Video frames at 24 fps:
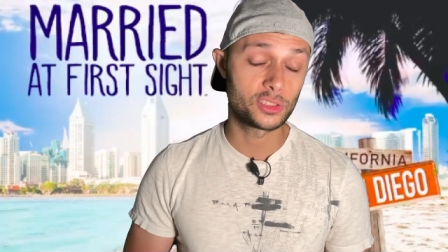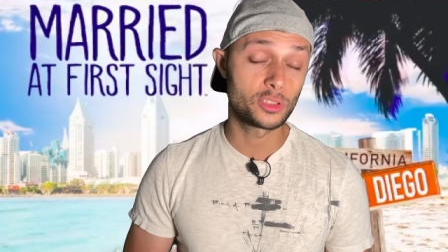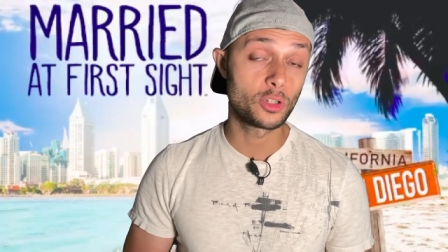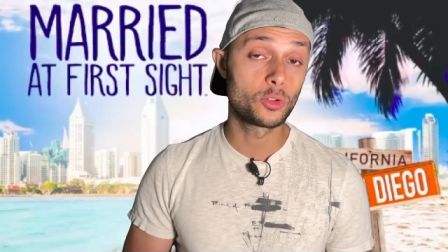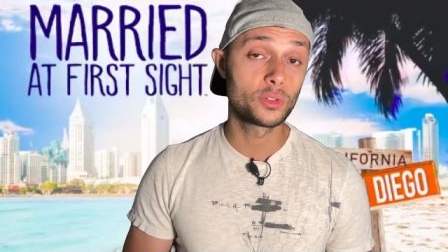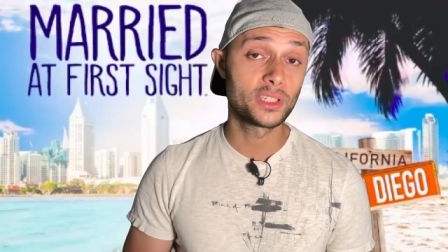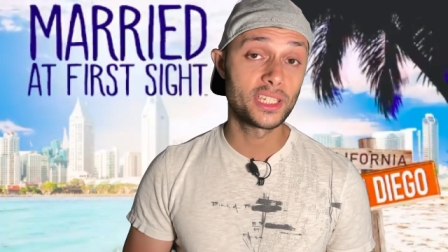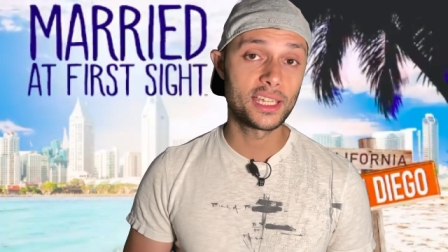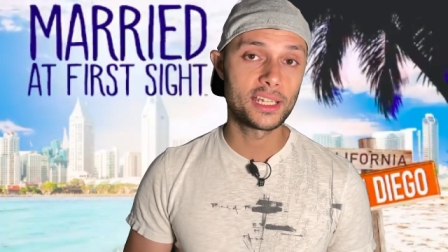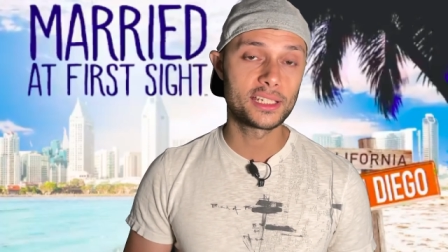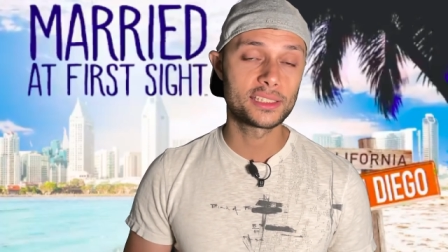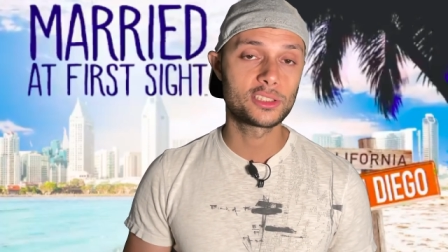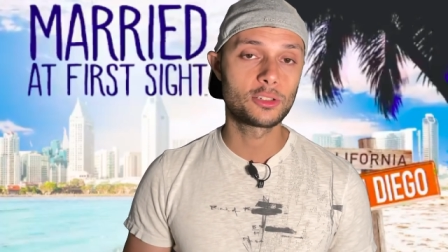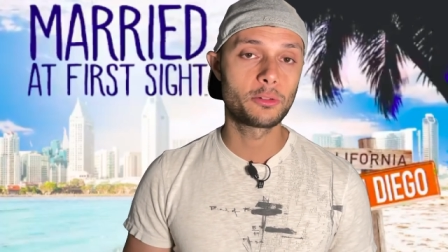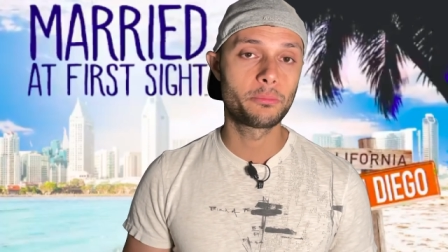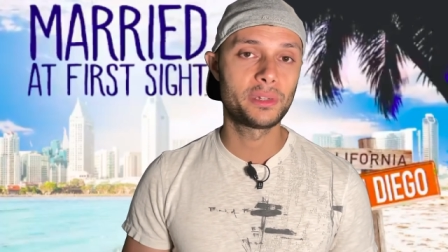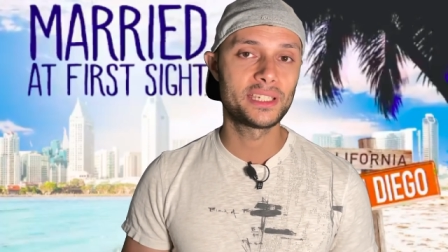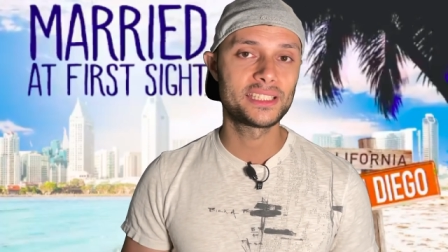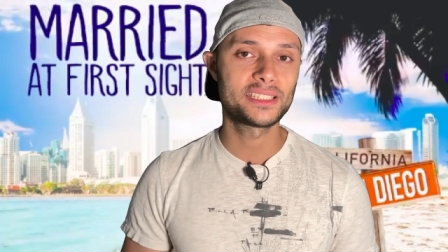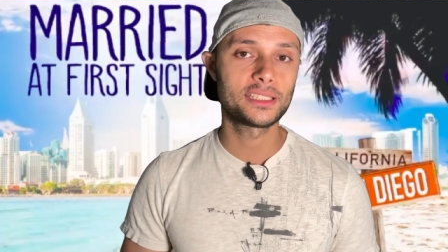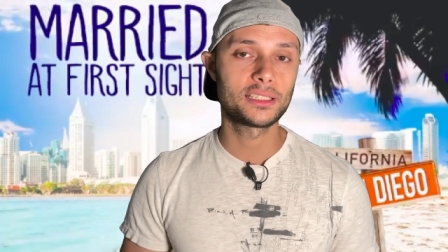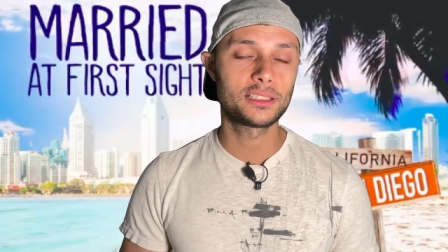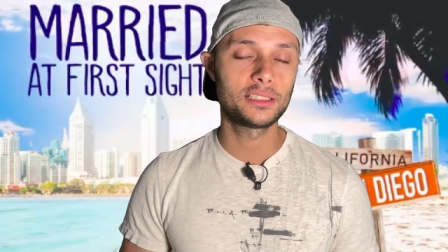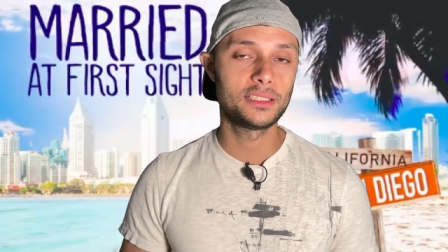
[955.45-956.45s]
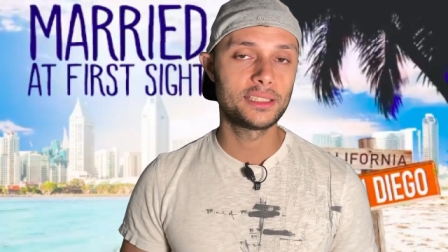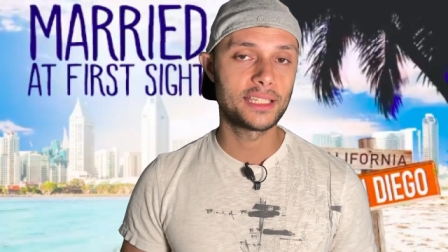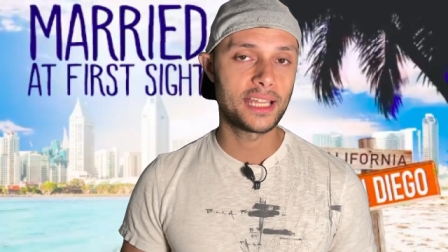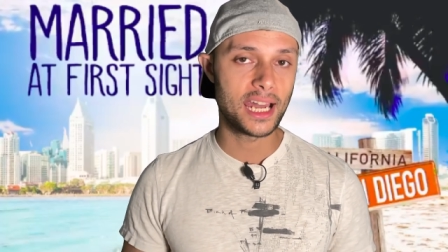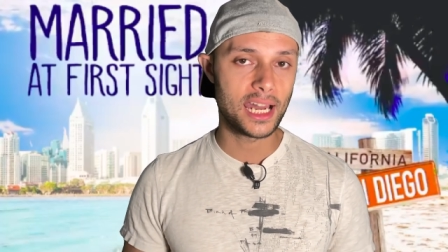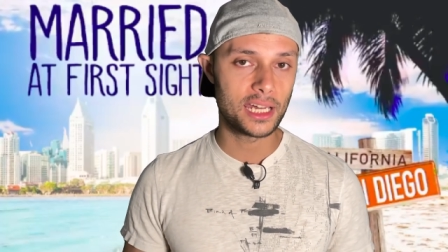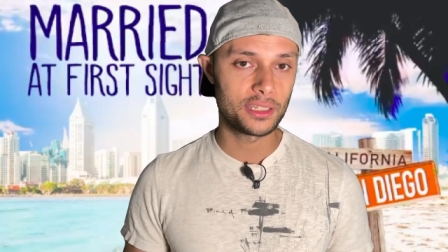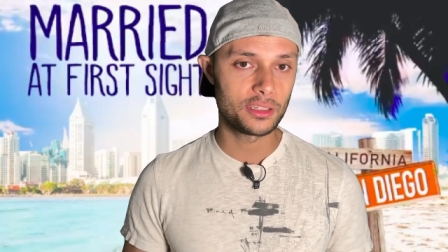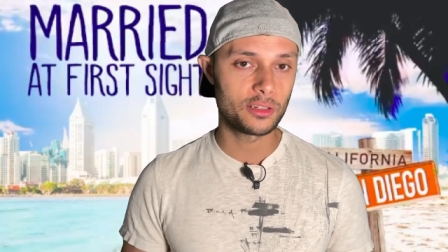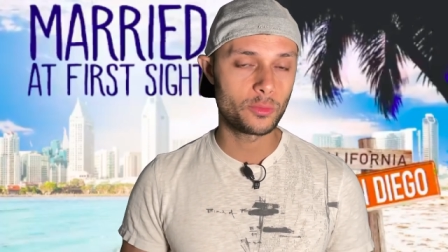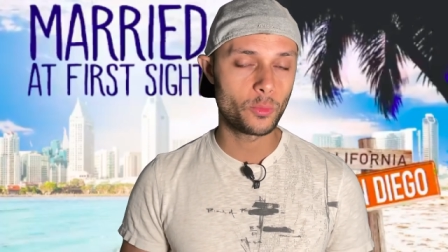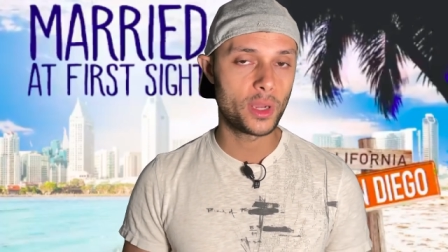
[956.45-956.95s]
So yeah, so basically they
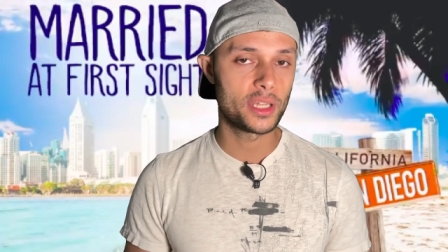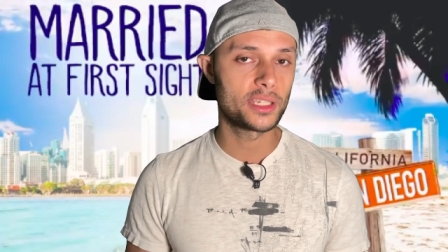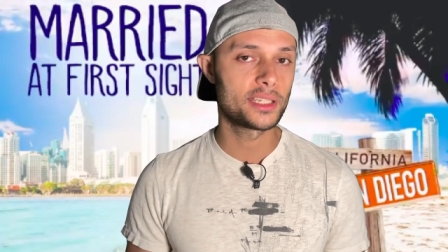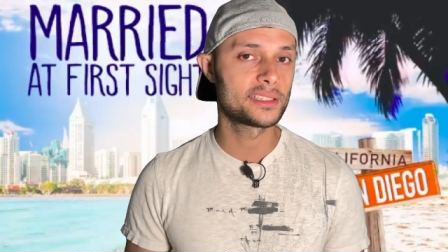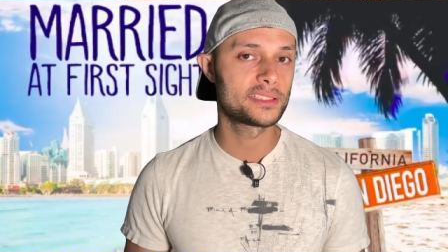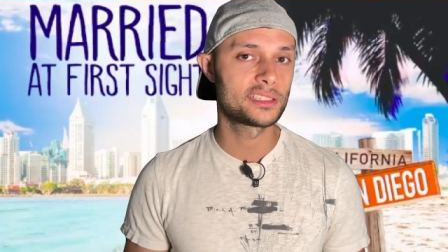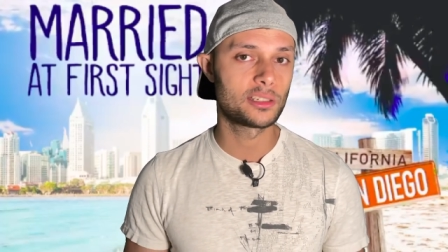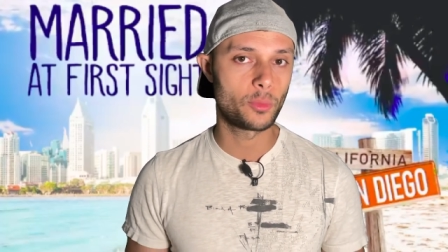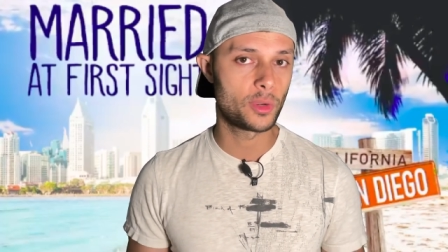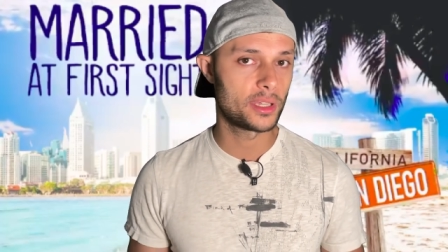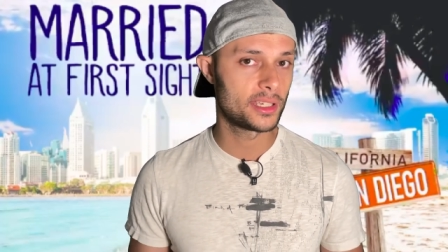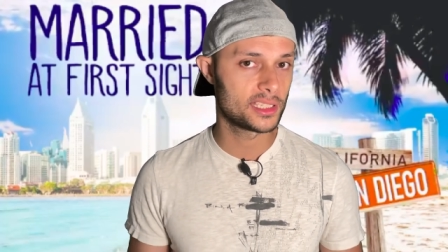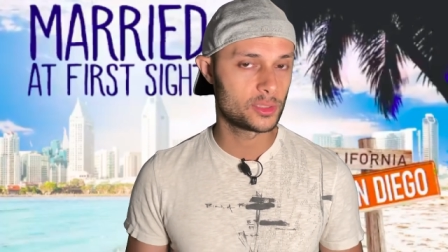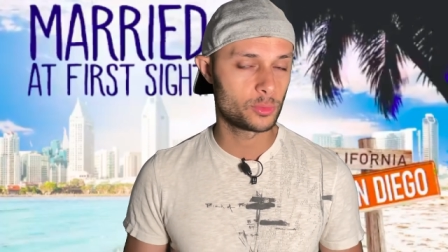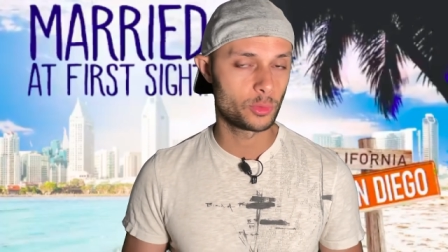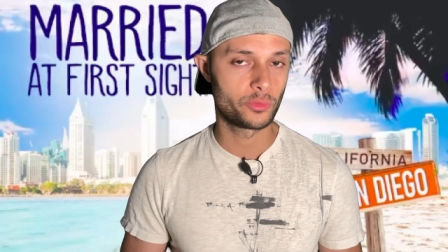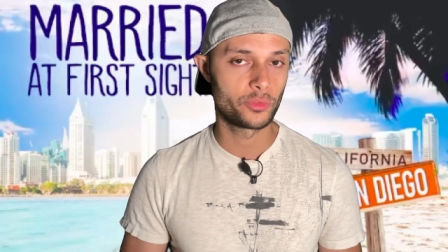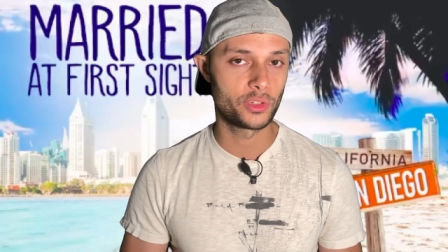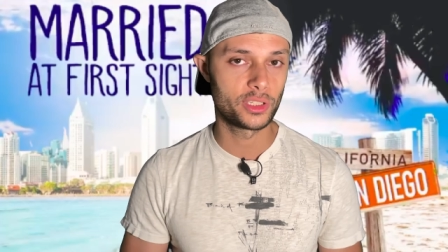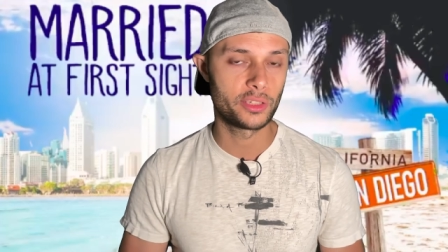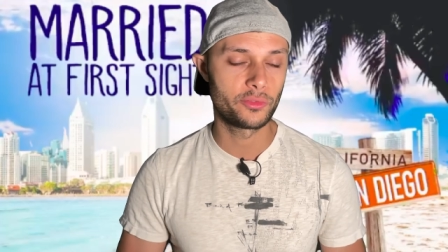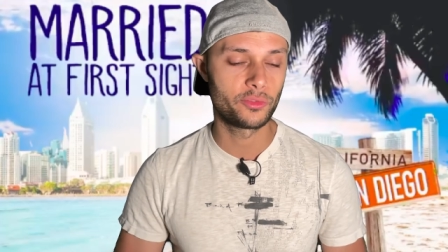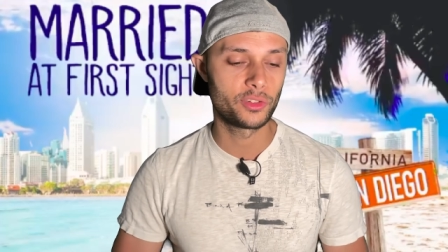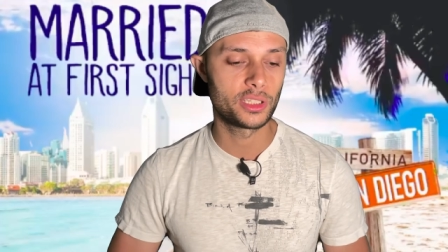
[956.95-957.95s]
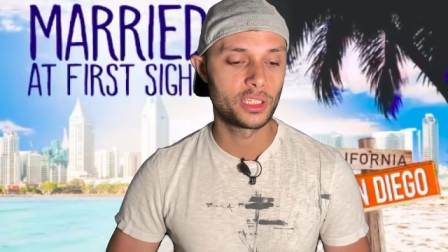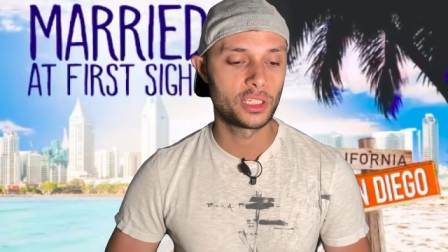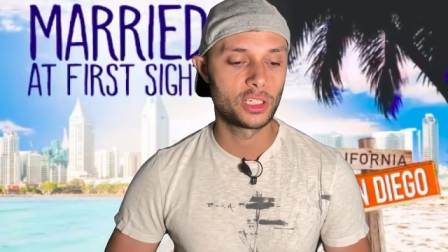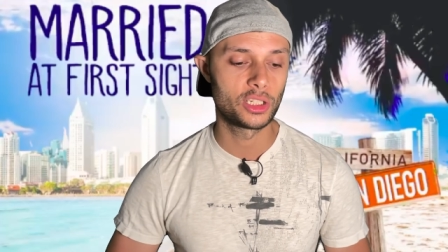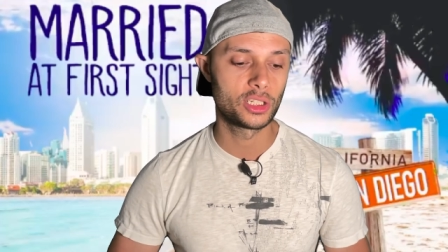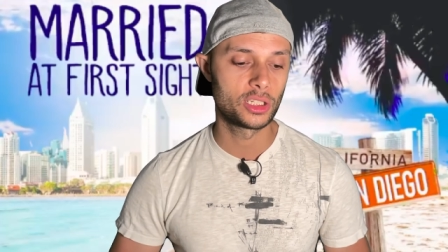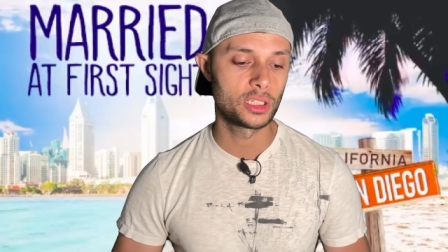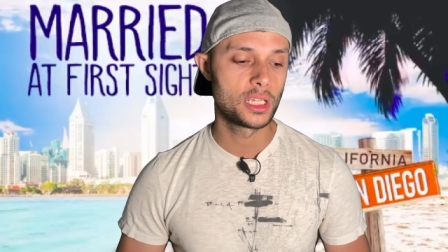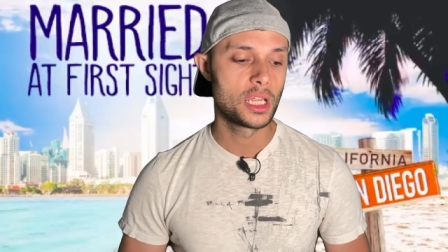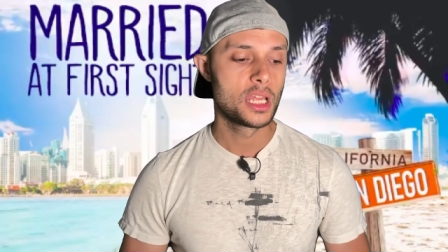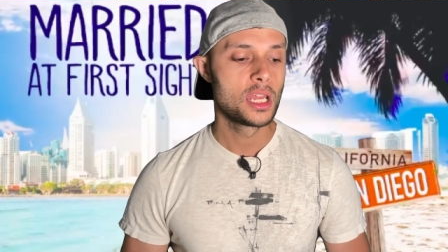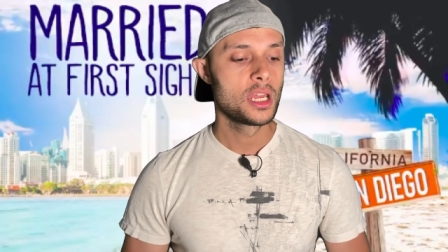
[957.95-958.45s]
had their weddings. Their weddings were really, really
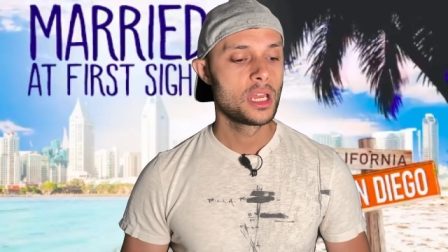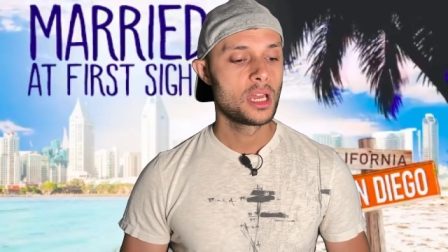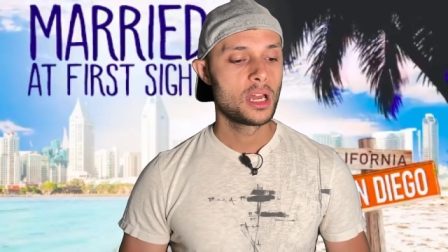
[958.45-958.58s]
good.